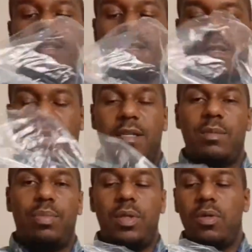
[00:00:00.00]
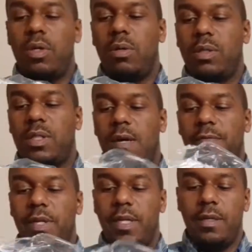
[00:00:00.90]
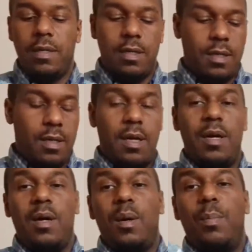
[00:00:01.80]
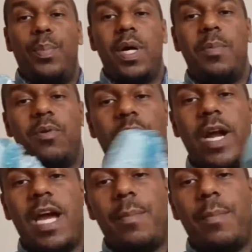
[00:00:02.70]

And it's blue. Oh, it's covered in bubble wrap.